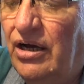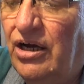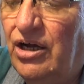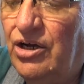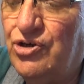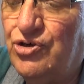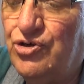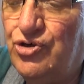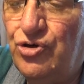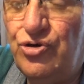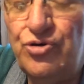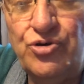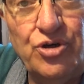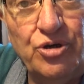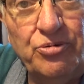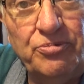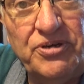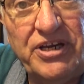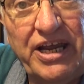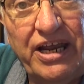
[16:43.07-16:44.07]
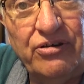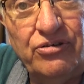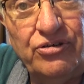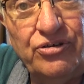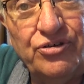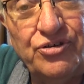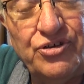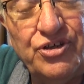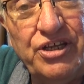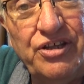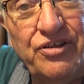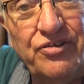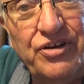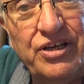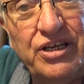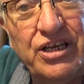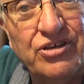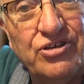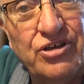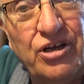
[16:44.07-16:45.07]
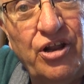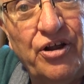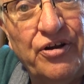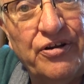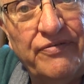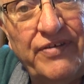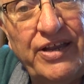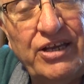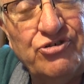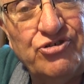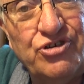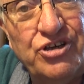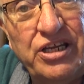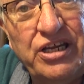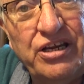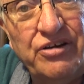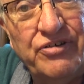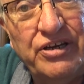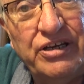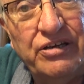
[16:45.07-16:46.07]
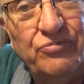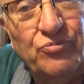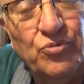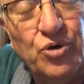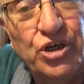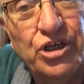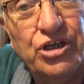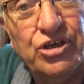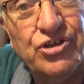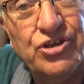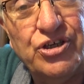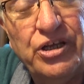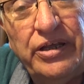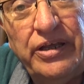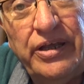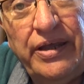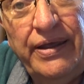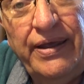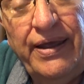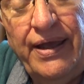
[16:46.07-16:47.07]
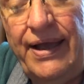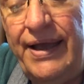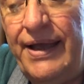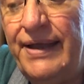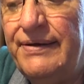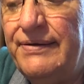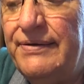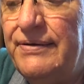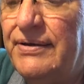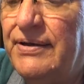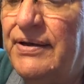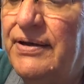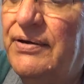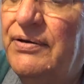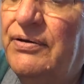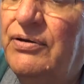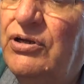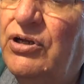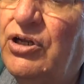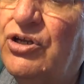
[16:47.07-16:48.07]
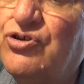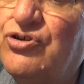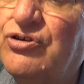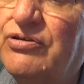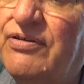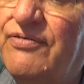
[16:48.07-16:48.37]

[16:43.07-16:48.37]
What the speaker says: YouTube channel, you'll see that he does a lot of engineering works and lots of